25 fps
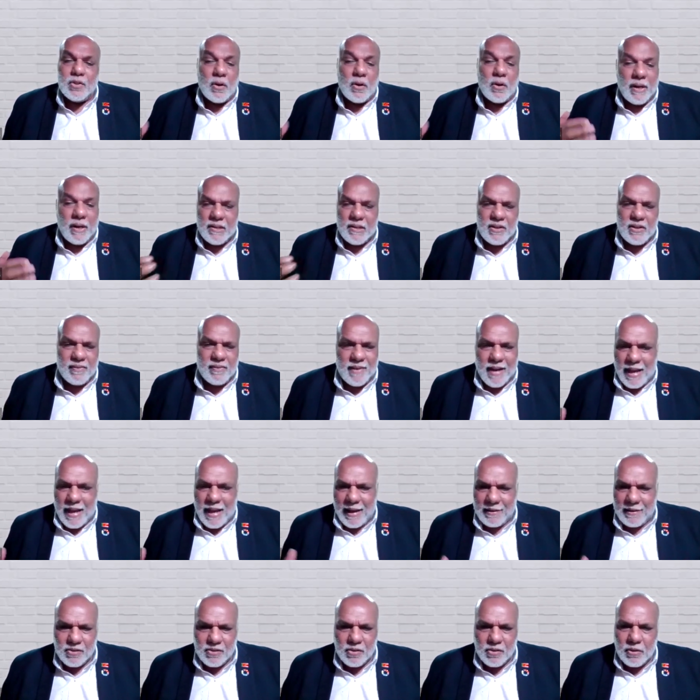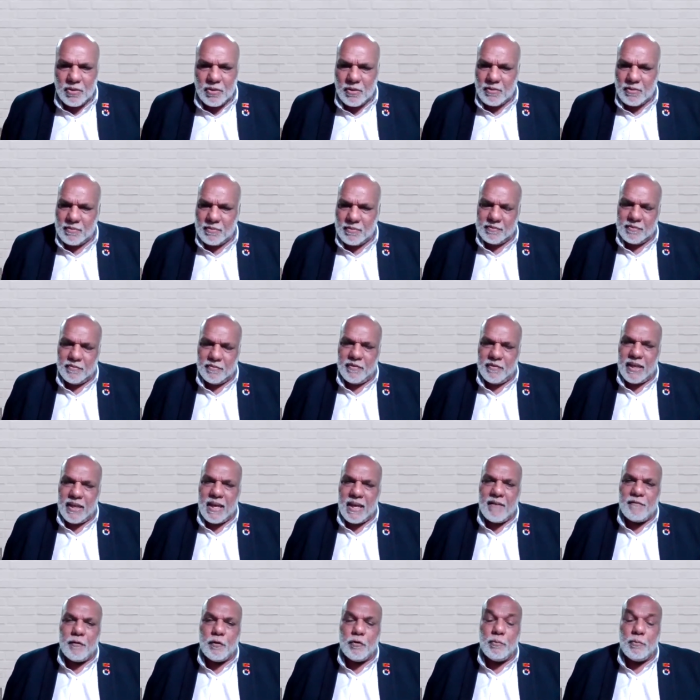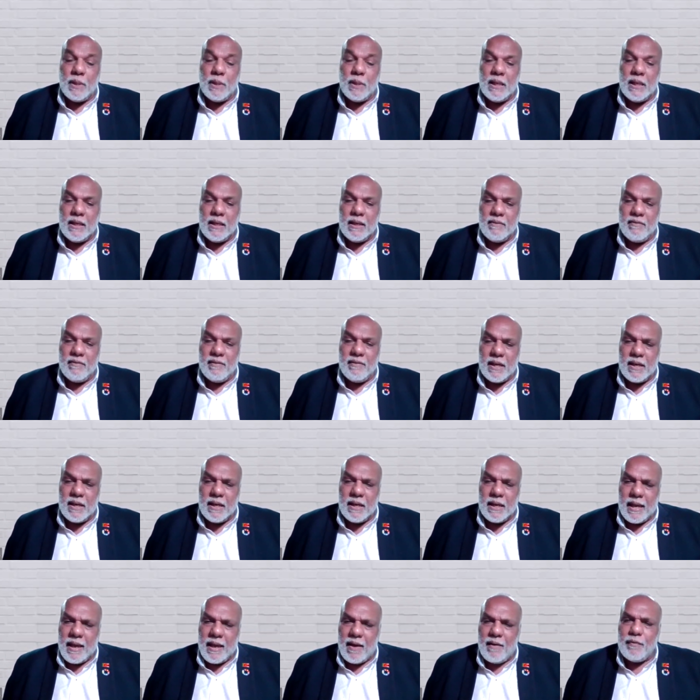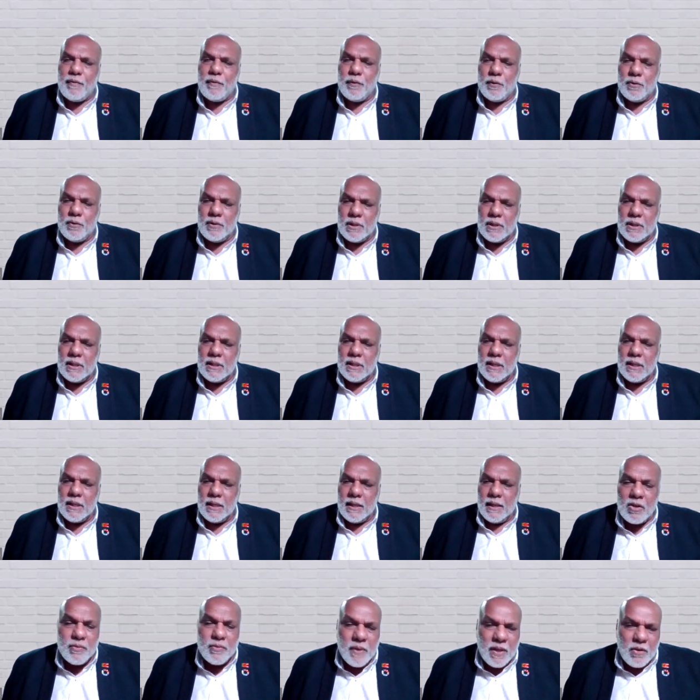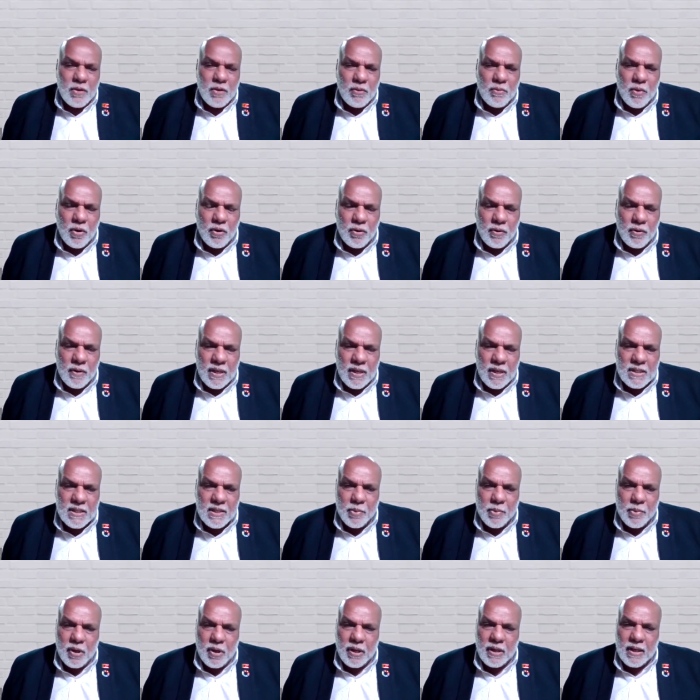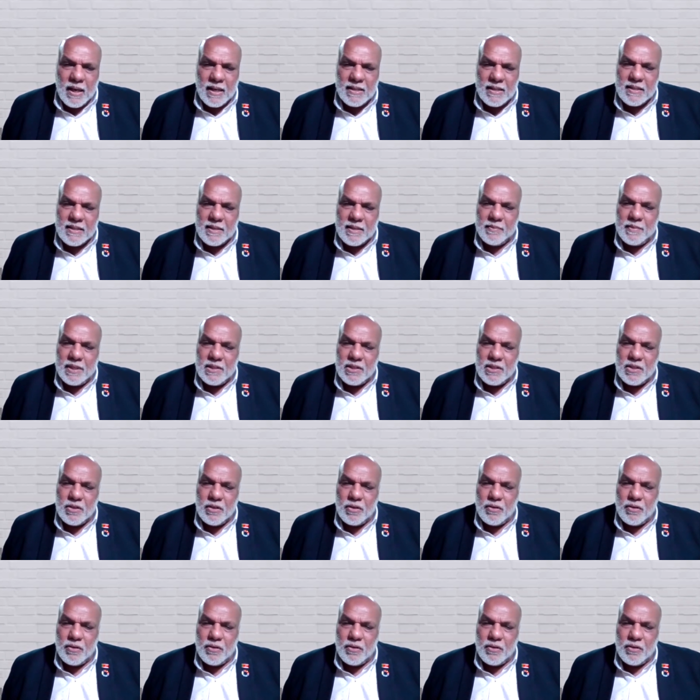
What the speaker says: shortage of land. So we have to be very careful because we don't want to disappoint customers.